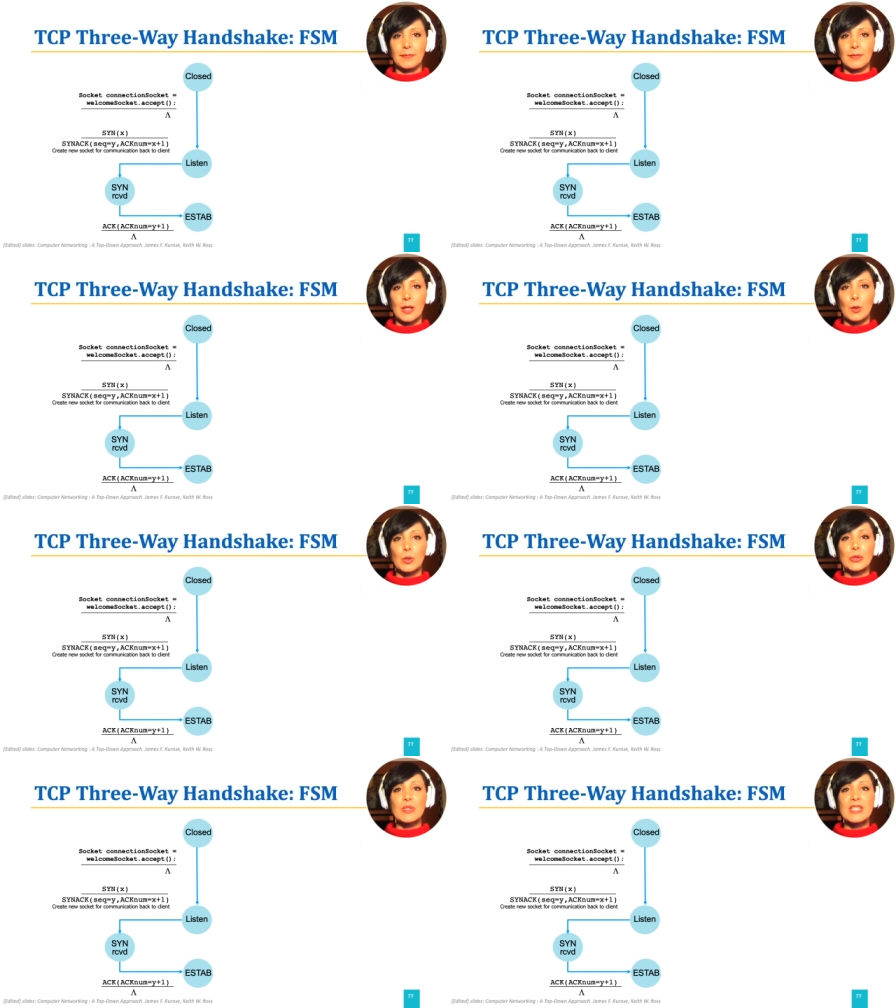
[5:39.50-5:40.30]
With
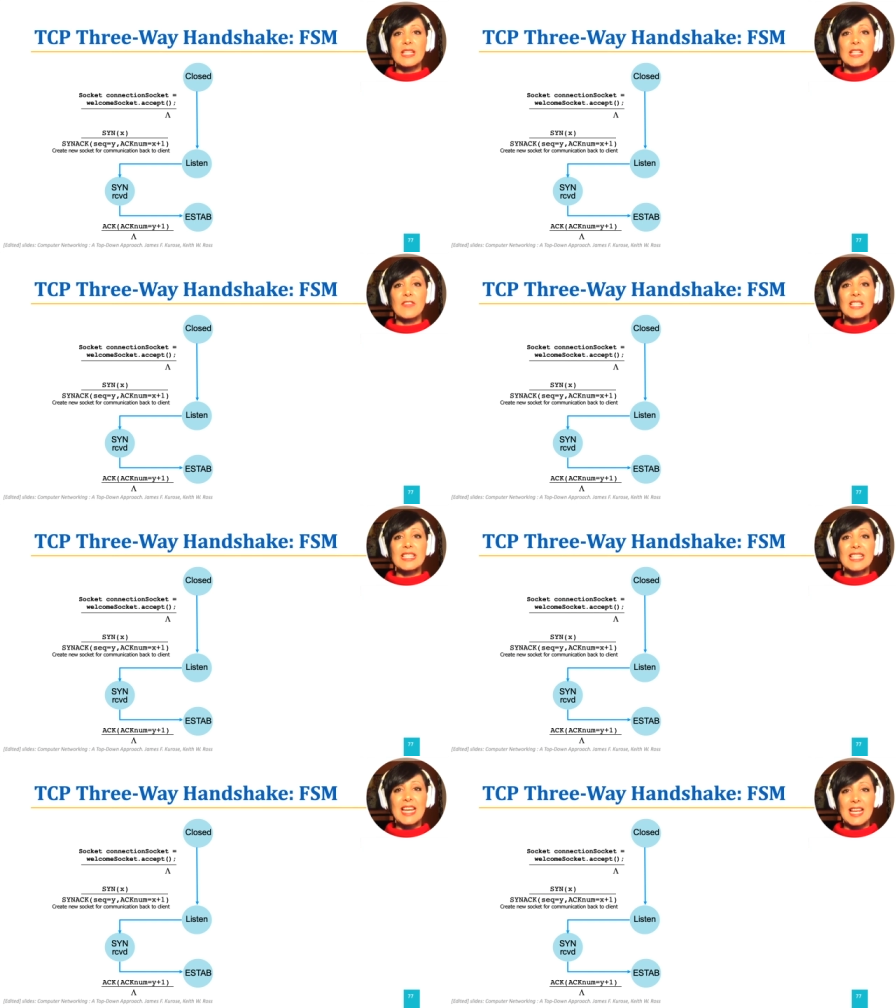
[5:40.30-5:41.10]
receipt of a
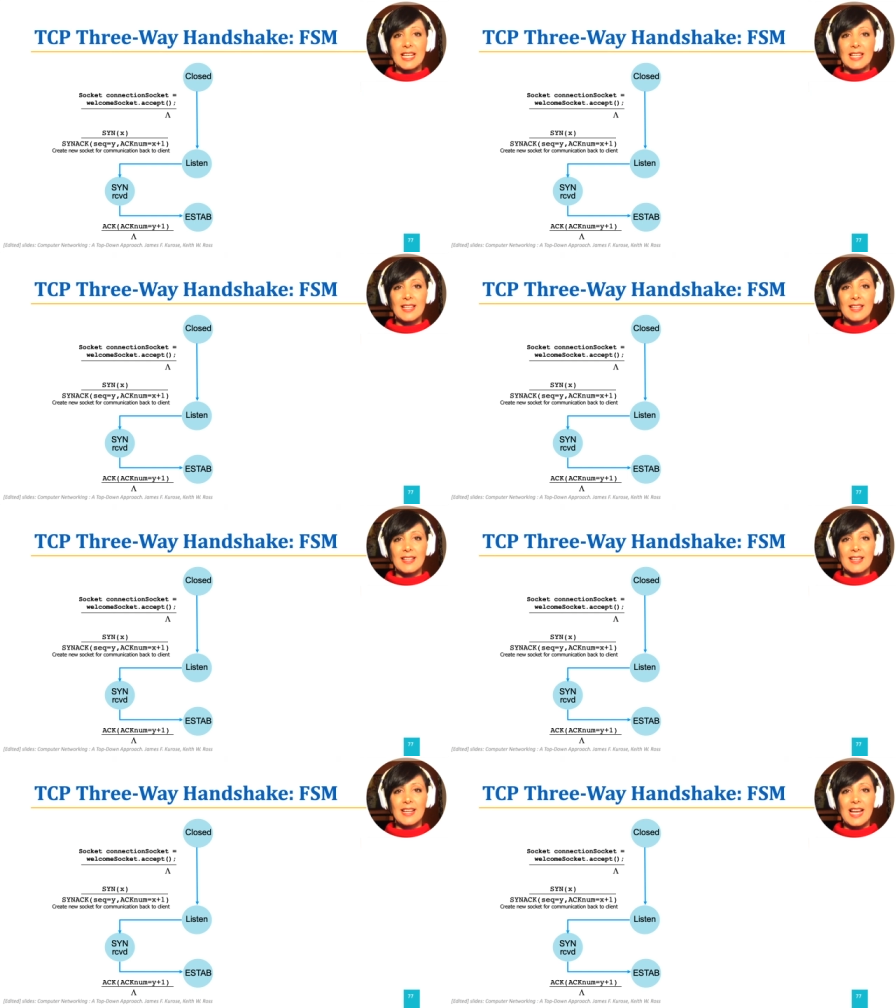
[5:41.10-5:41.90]
SYN
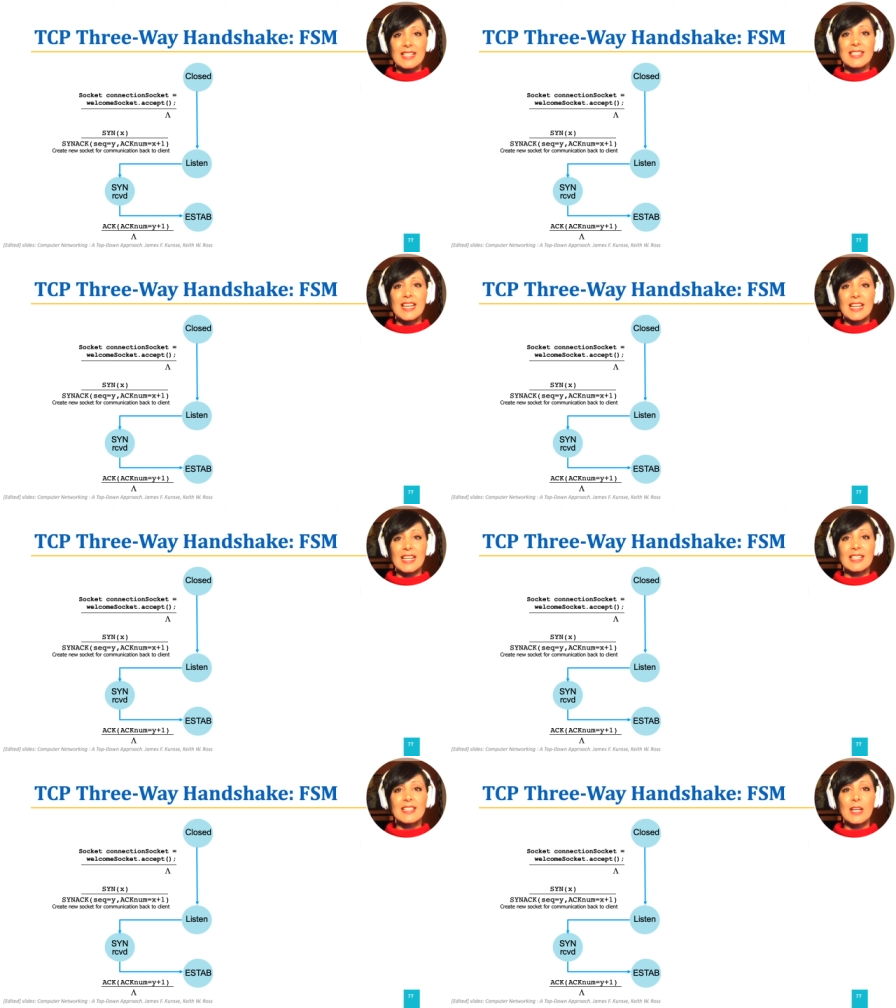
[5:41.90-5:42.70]
and setting
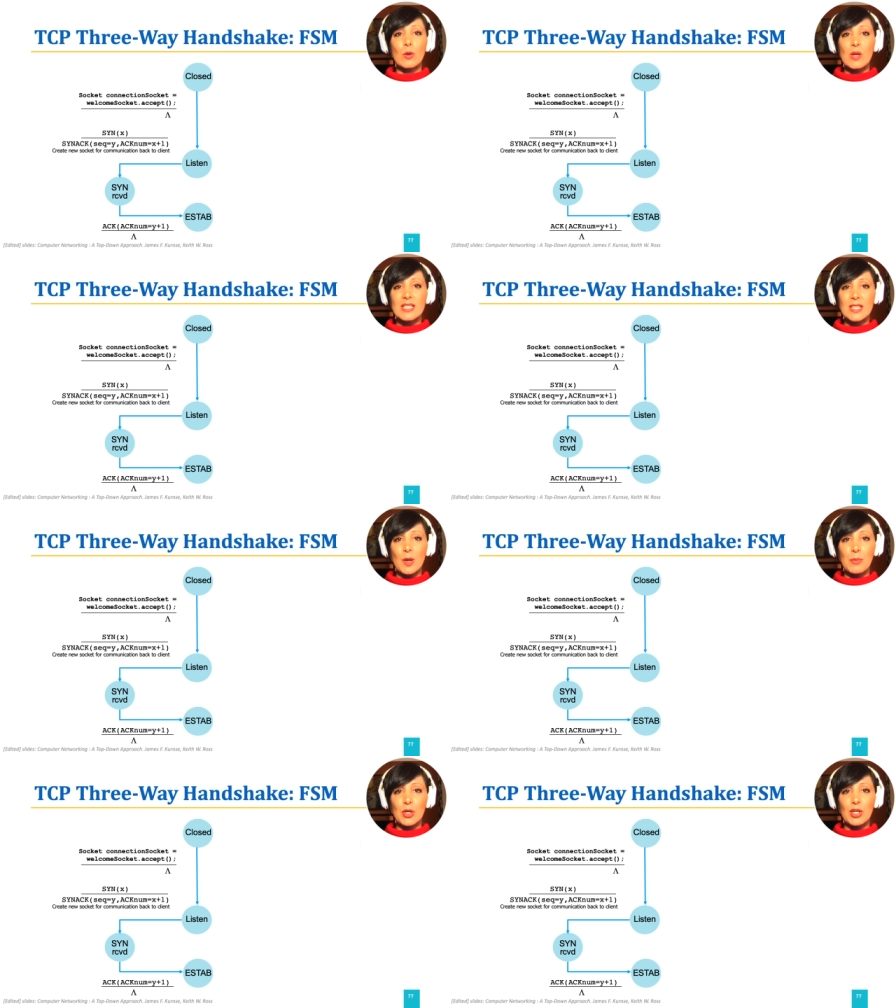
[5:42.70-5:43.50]
the sequence
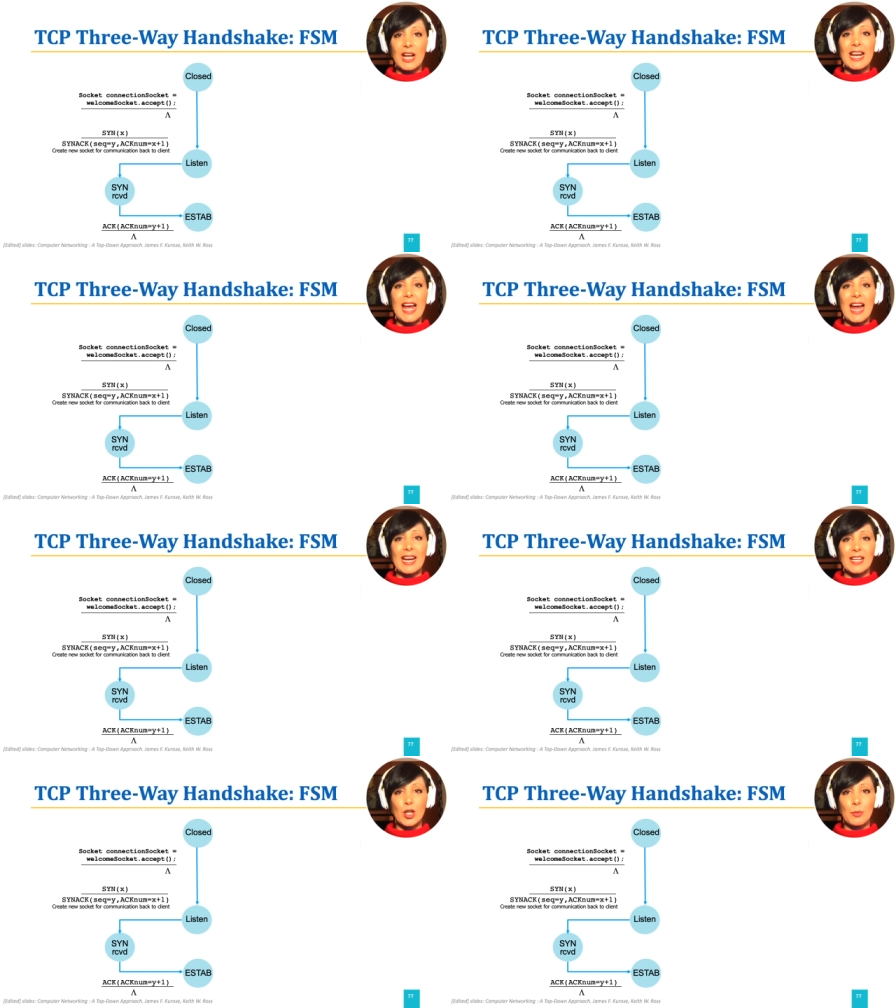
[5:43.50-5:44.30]
number and
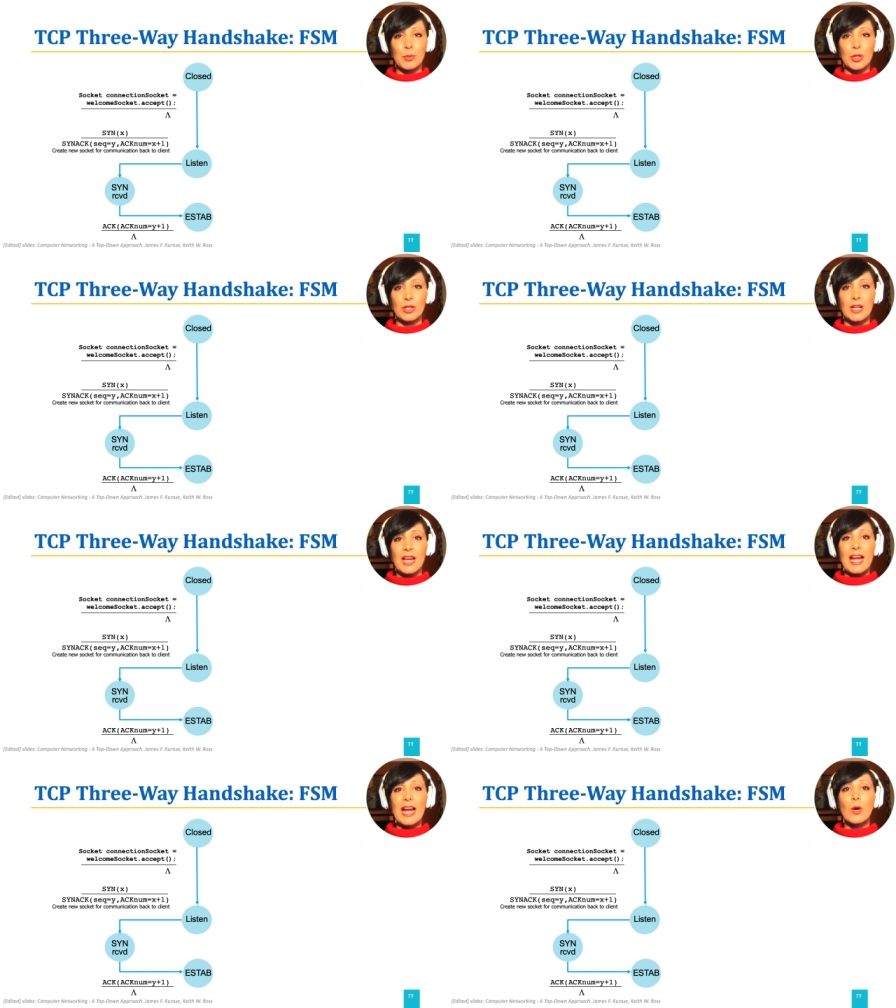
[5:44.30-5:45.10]
ACK number
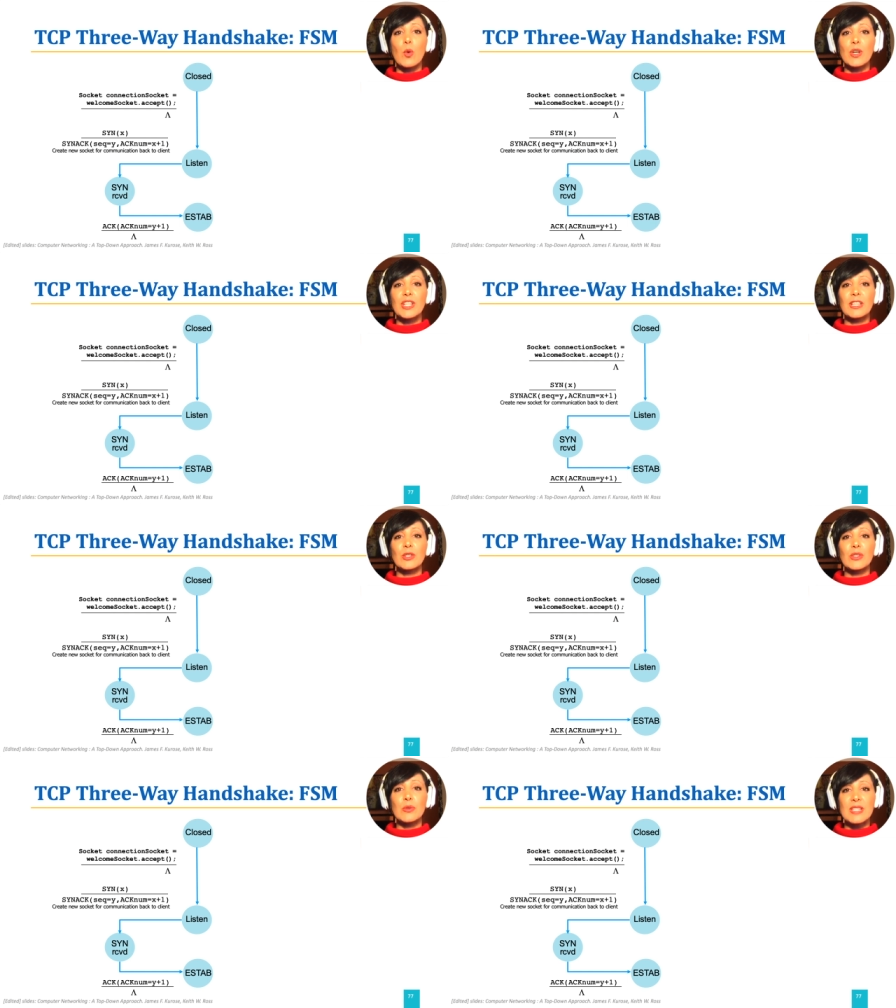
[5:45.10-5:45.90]
according to
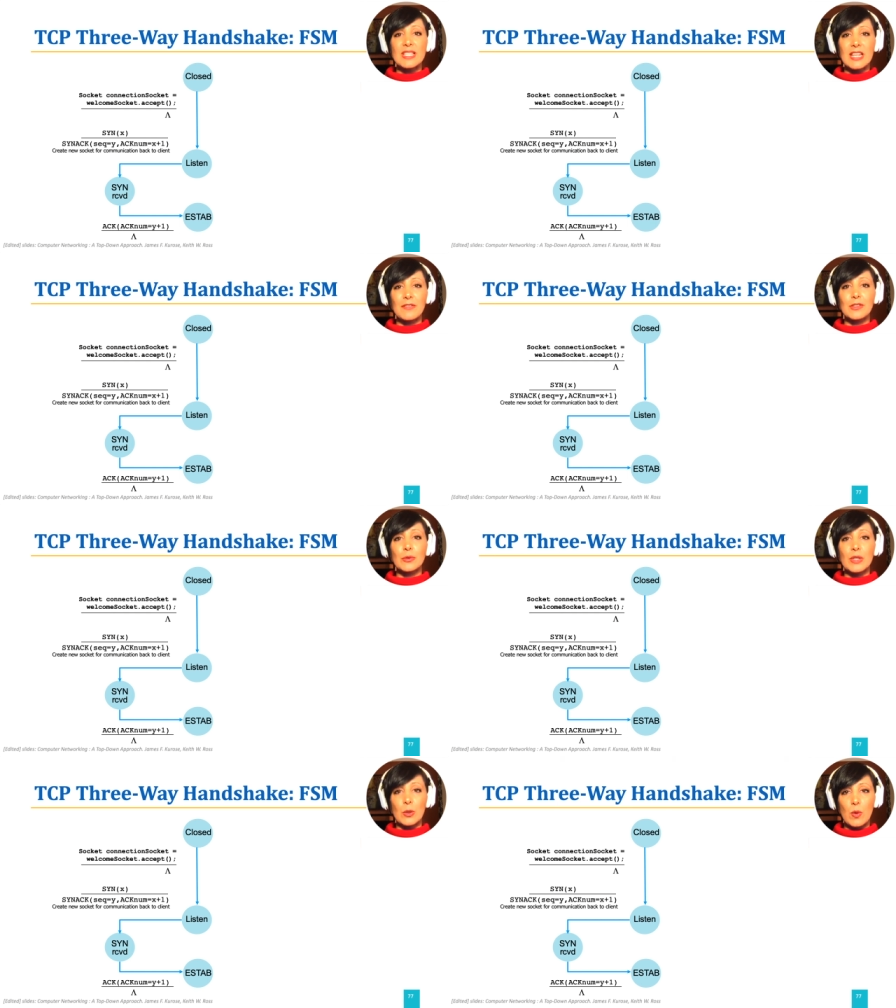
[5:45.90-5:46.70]
the received
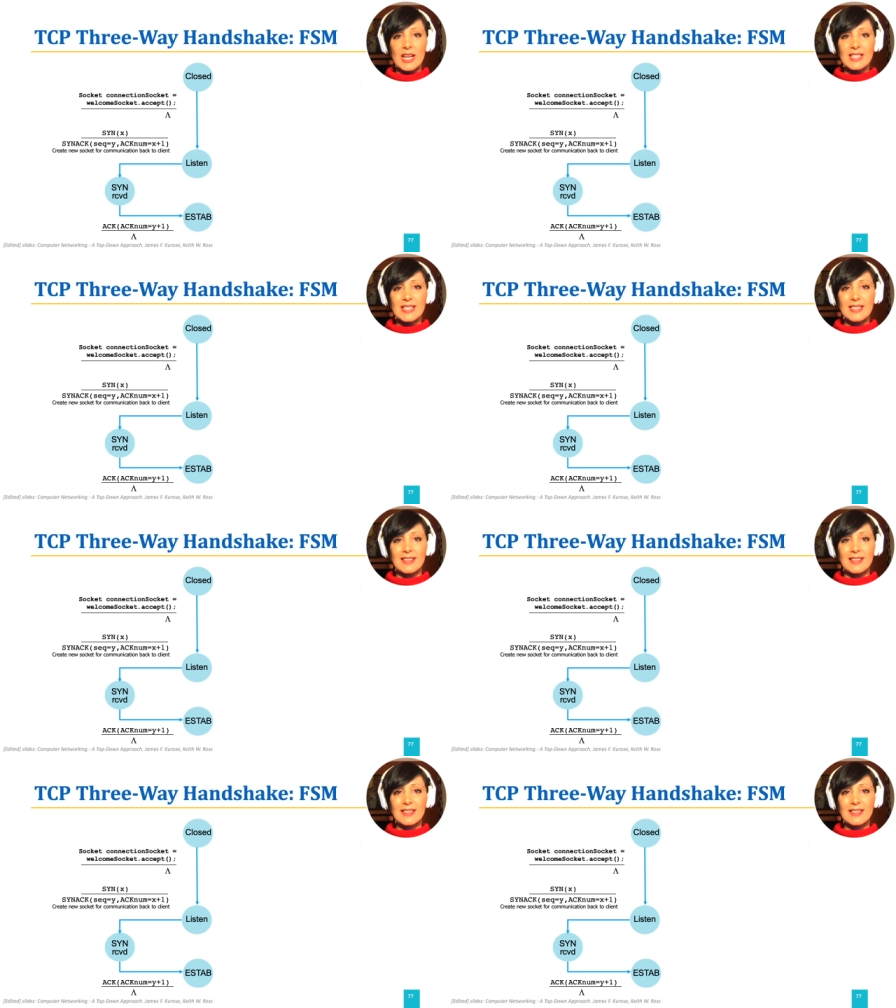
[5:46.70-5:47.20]
request